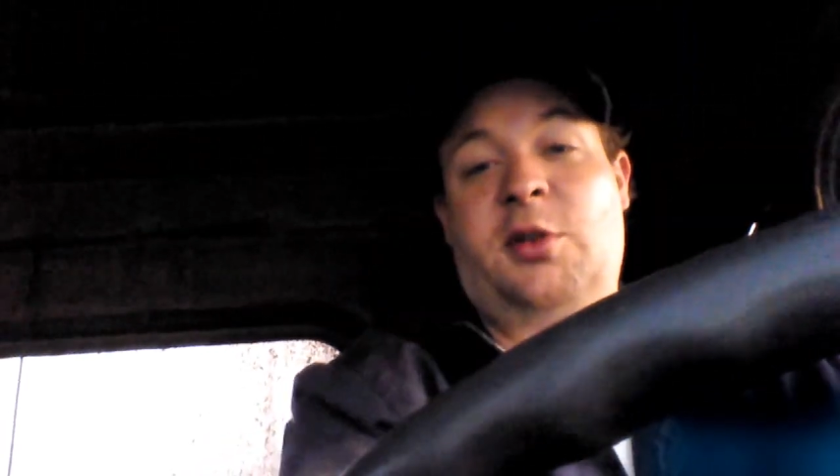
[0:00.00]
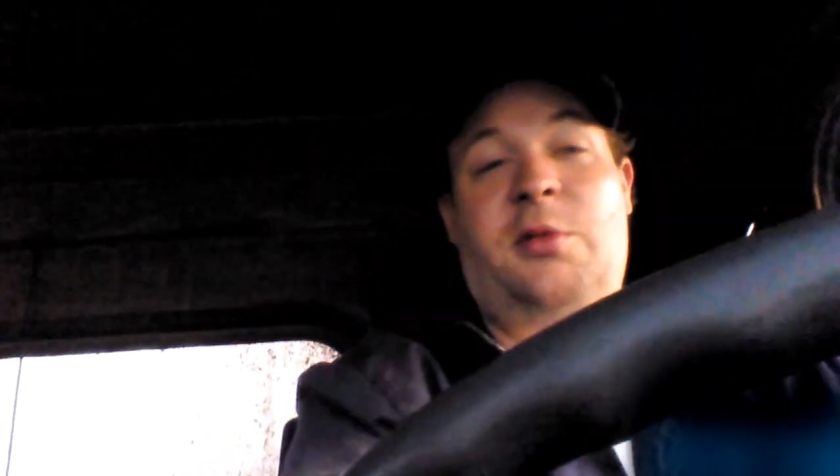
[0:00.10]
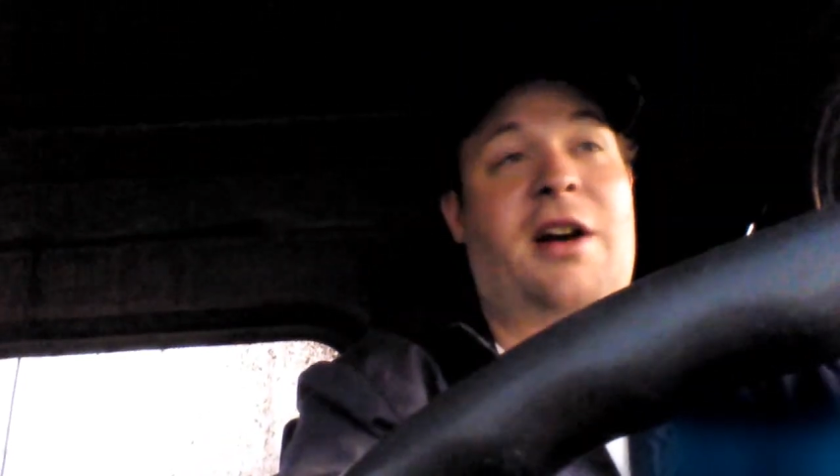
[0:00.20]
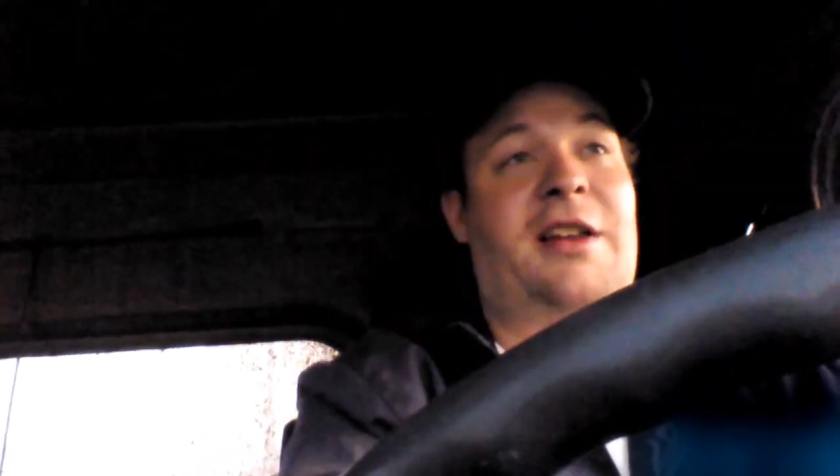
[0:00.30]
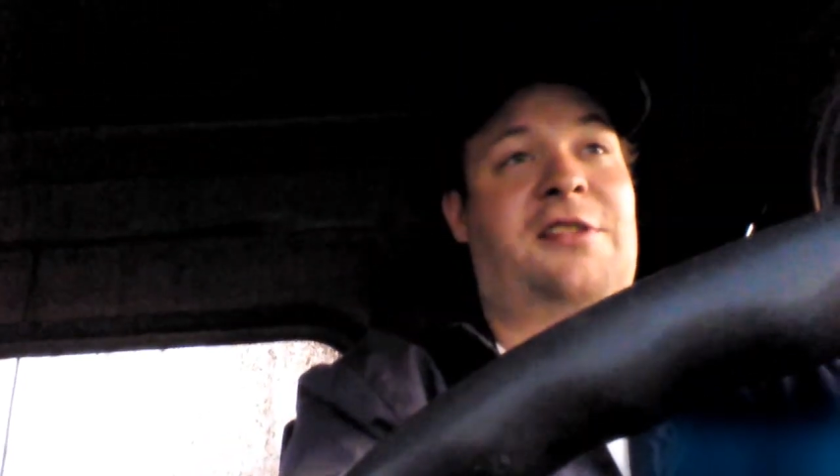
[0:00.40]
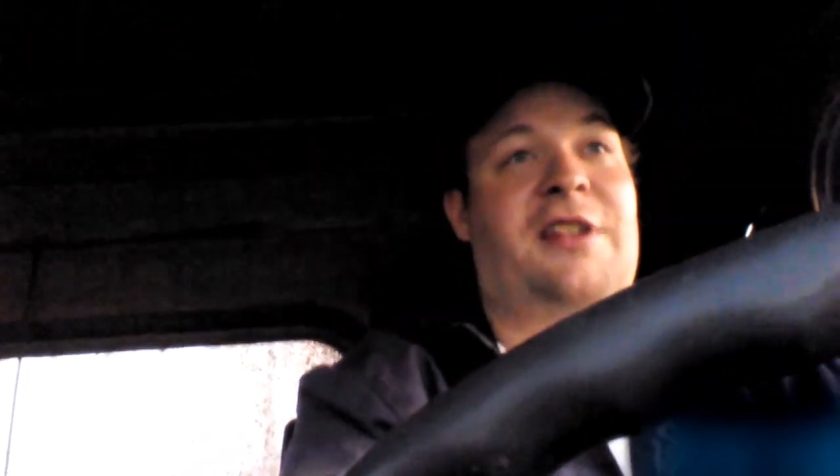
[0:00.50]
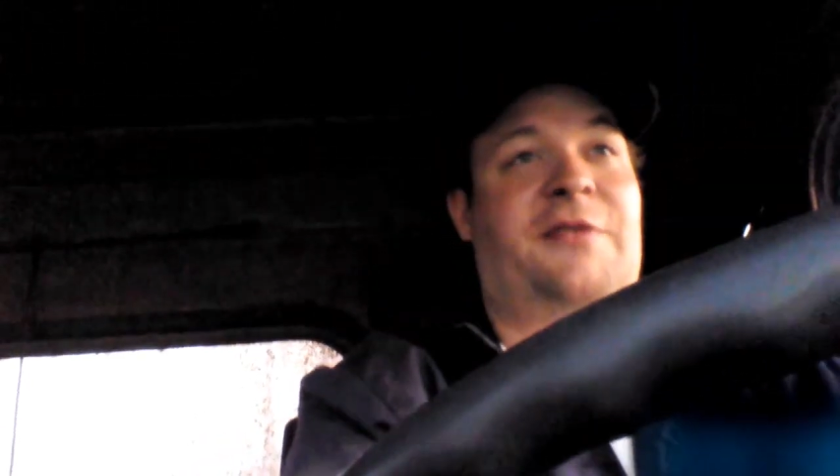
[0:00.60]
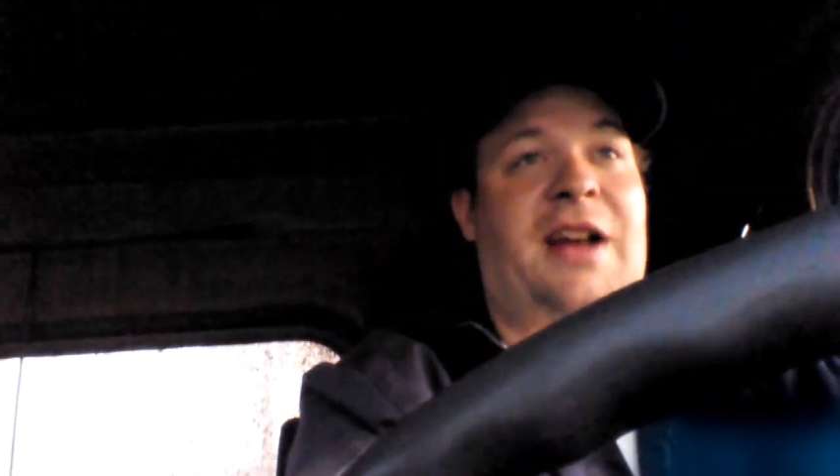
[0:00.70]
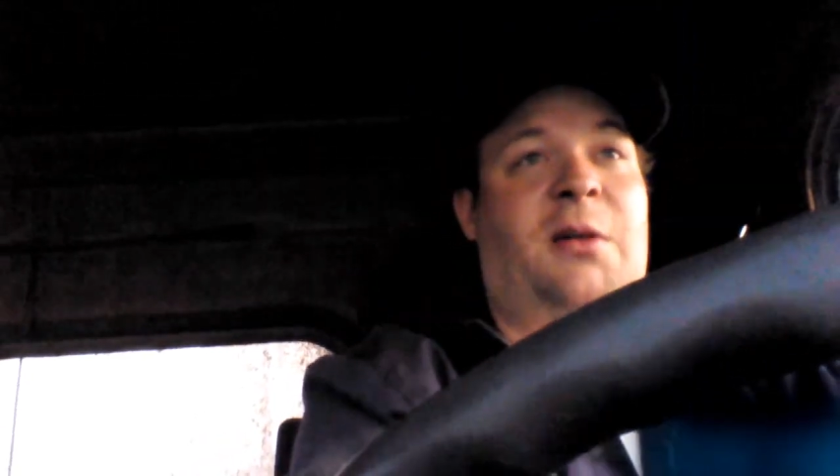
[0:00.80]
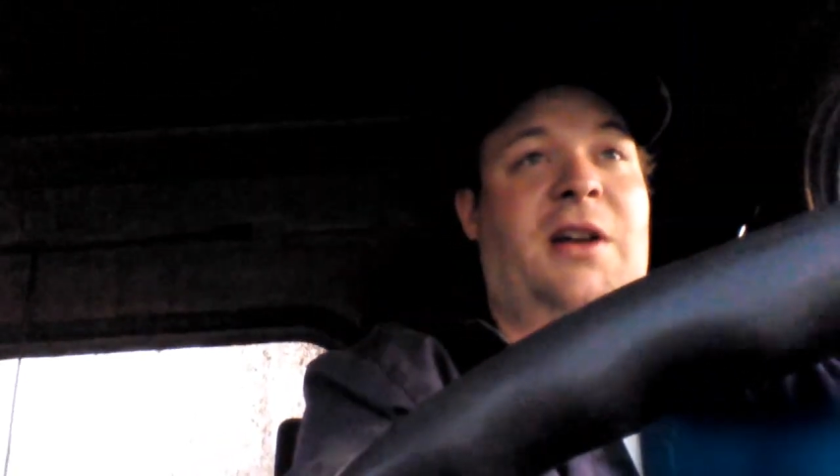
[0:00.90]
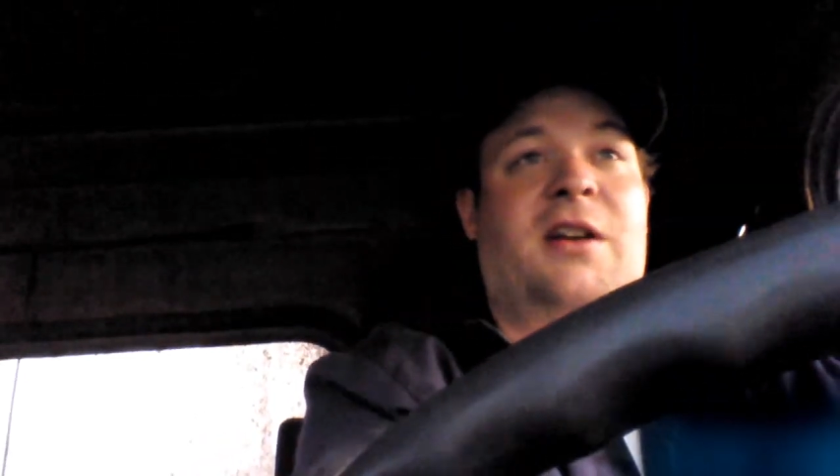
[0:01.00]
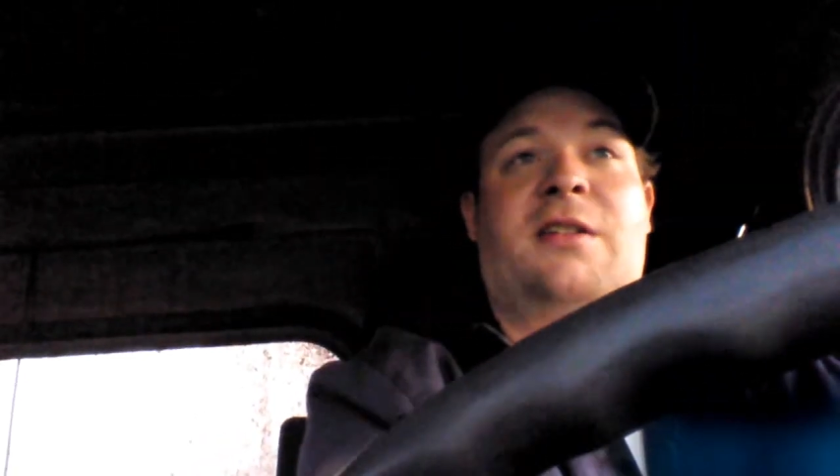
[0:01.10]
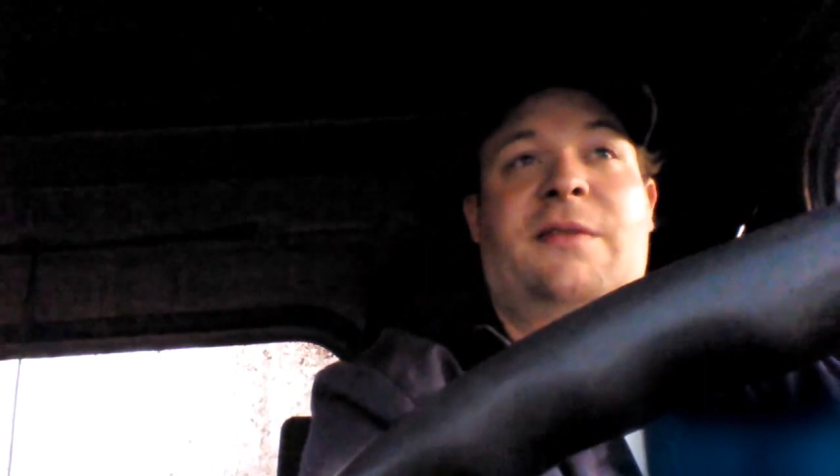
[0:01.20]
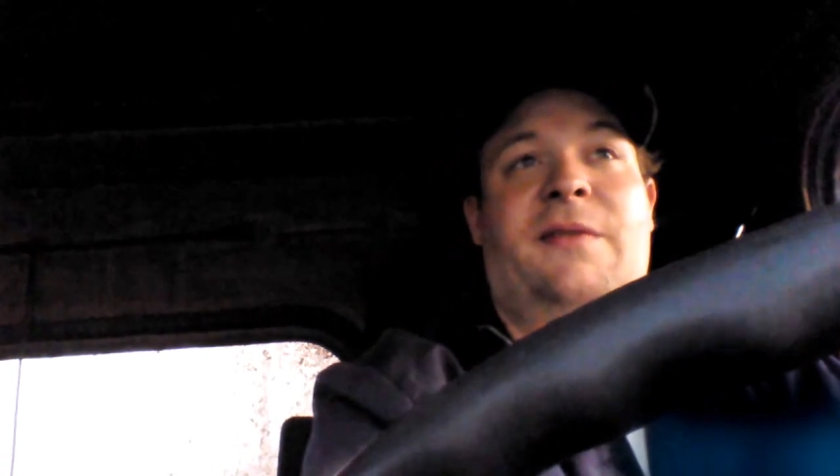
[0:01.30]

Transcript: do night shift out here.